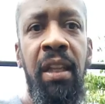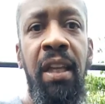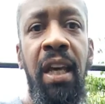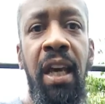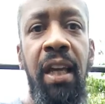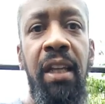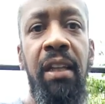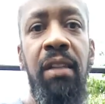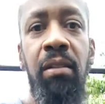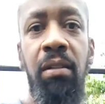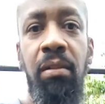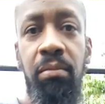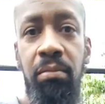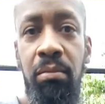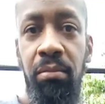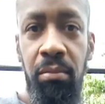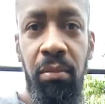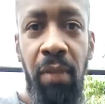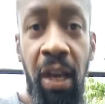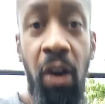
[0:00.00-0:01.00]
that
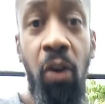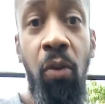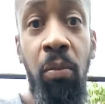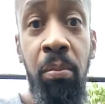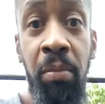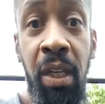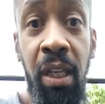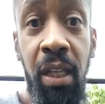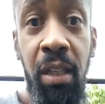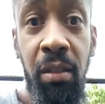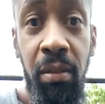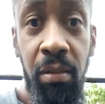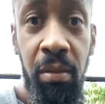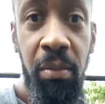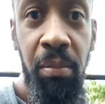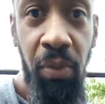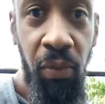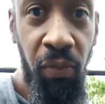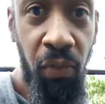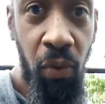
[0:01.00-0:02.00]
helped me
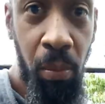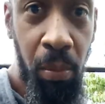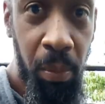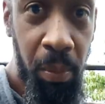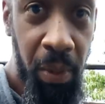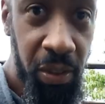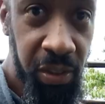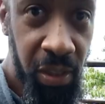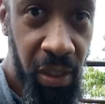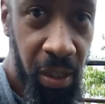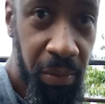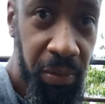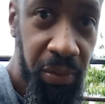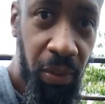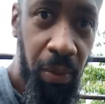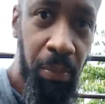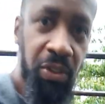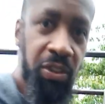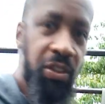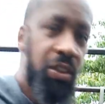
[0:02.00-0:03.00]
perform a muscle up.
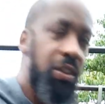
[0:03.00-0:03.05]
So I'm gonna